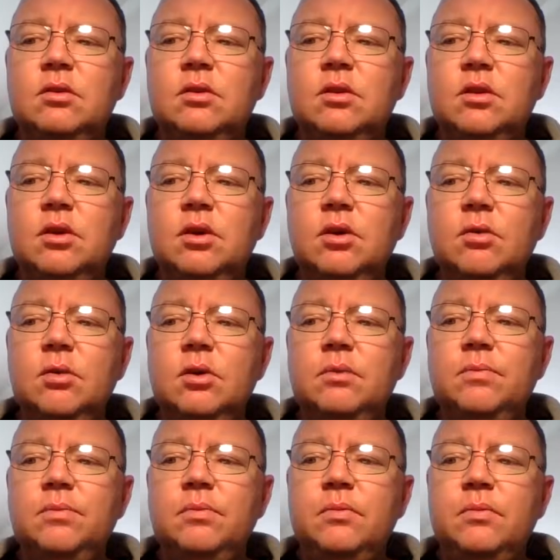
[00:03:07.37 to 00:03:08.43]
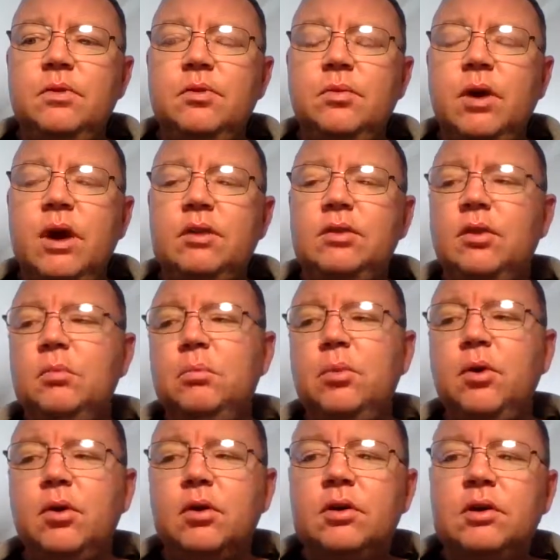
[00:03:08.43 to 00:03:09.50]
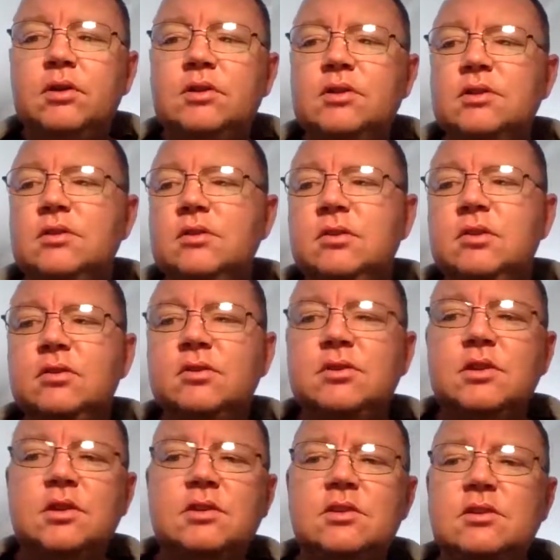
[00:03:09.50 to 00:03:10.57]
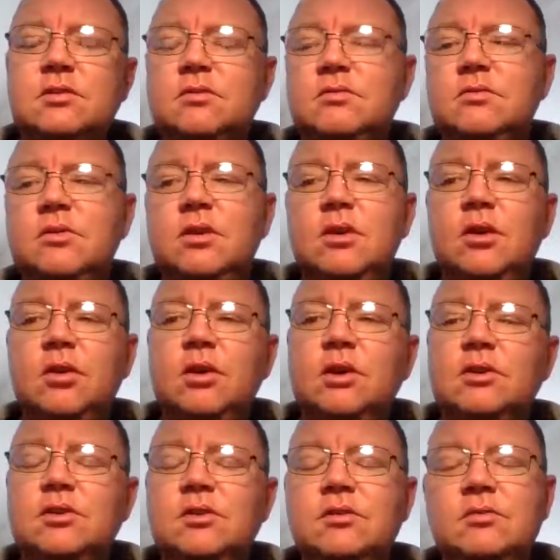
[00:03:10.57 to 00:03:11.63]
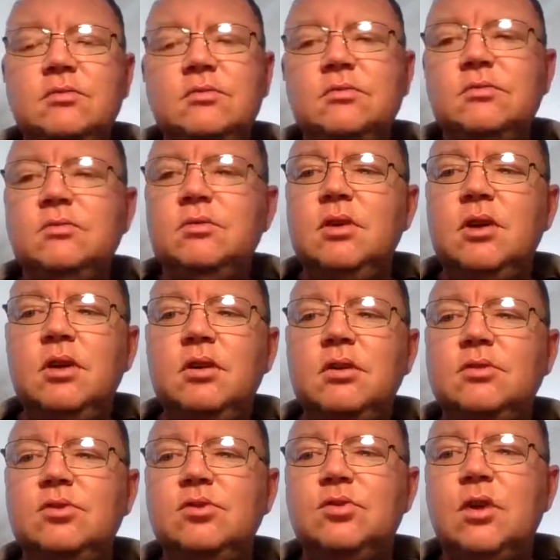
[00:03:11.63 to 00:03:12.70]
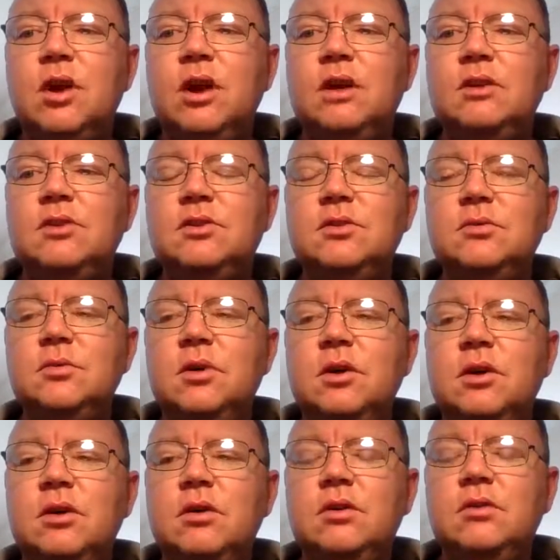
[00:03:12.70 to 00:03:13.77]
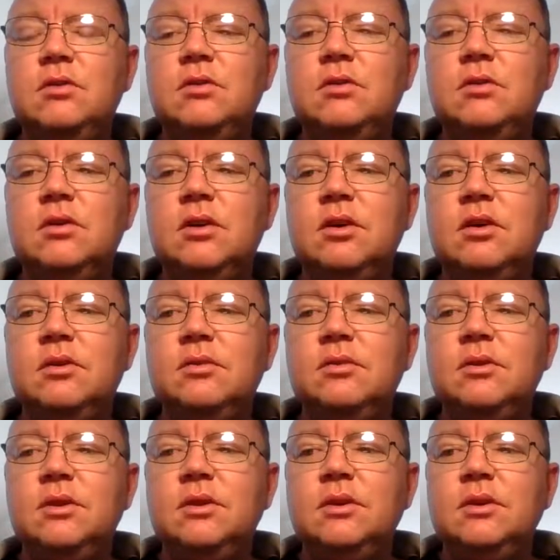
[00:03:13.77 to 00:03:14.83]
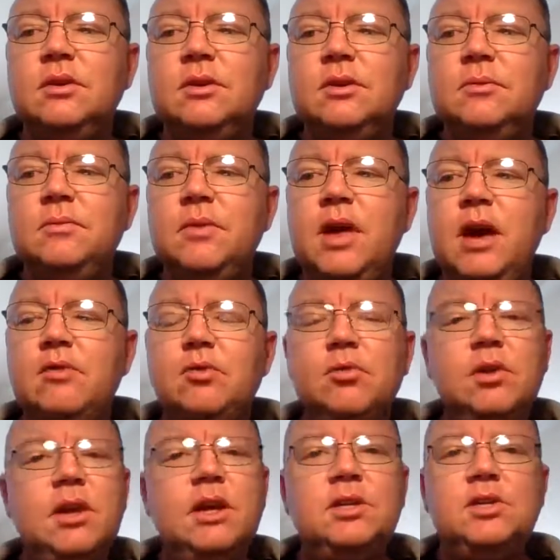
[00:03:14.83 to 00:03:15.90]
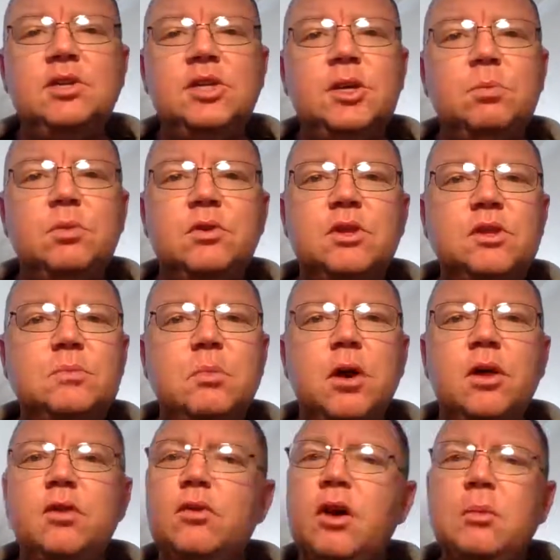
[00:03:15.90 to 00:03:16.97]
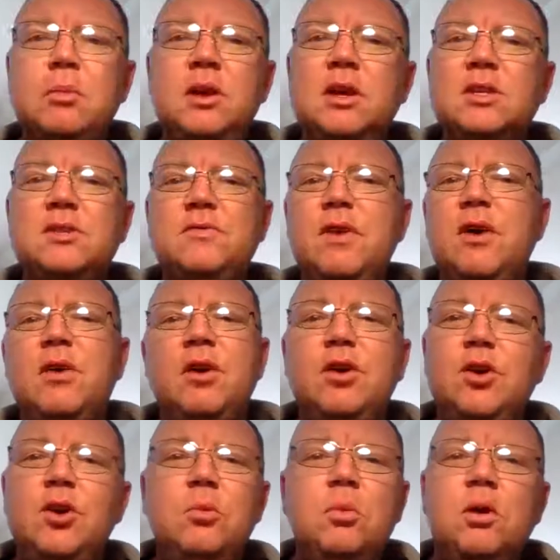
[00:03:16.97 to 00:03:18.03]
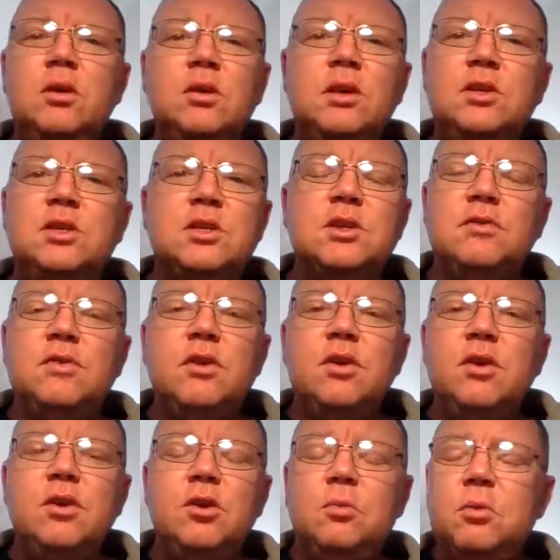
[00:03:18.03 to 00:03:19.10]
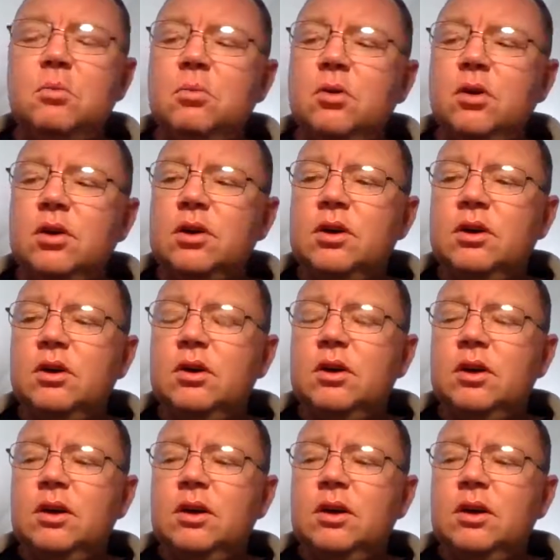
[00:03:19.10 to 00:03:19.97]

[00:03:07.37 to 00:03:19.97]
and throughout the book there's this, he's trying to have a relationship with his mother. I mean, it's very human. It's just a very human book. And